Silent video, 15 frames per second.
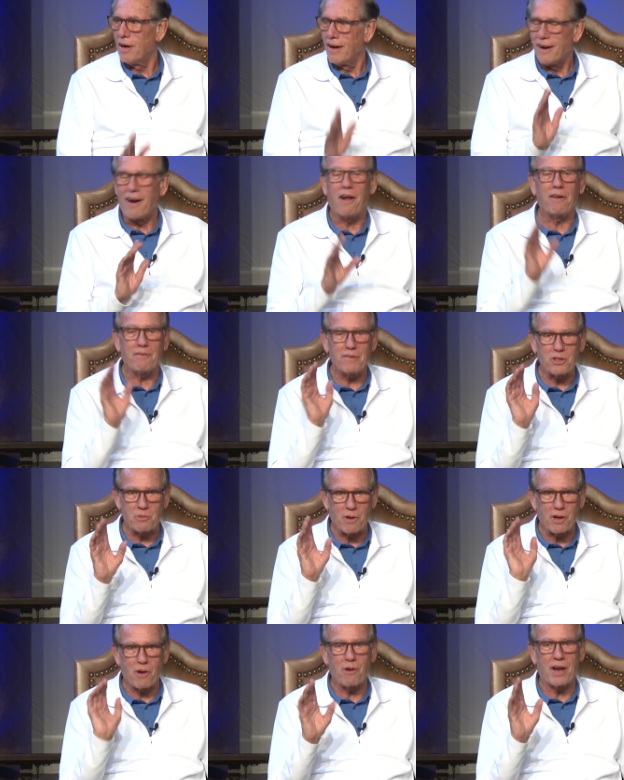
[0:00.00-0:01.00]
All of us
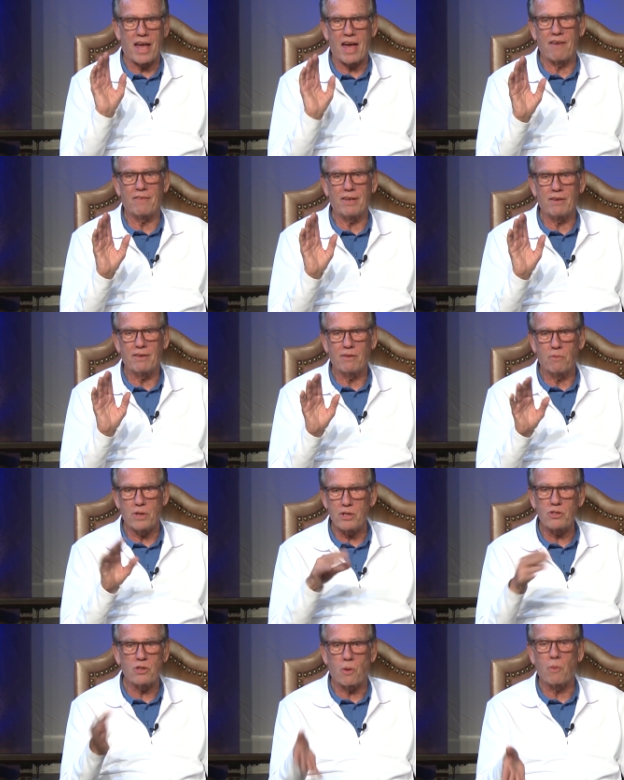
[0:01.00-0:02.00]
want to go to heaven. We
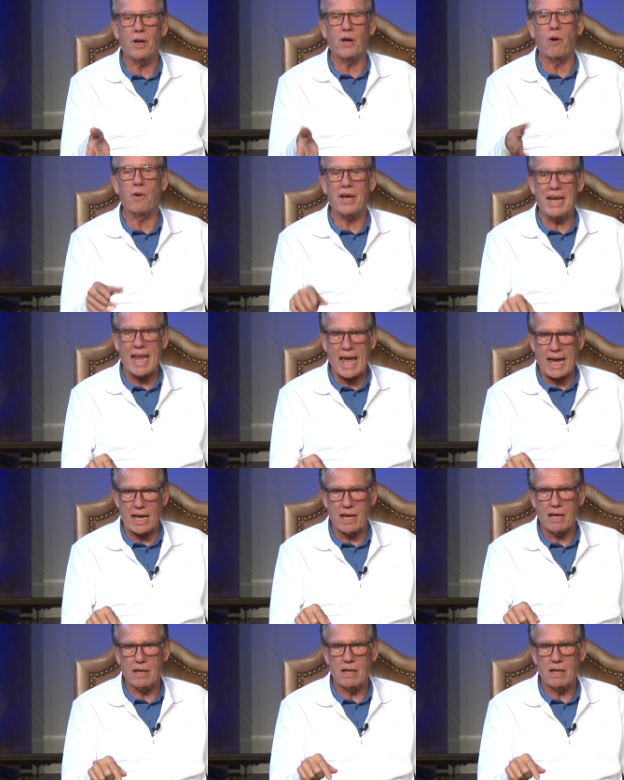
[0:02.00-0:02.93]
just don't want to go today.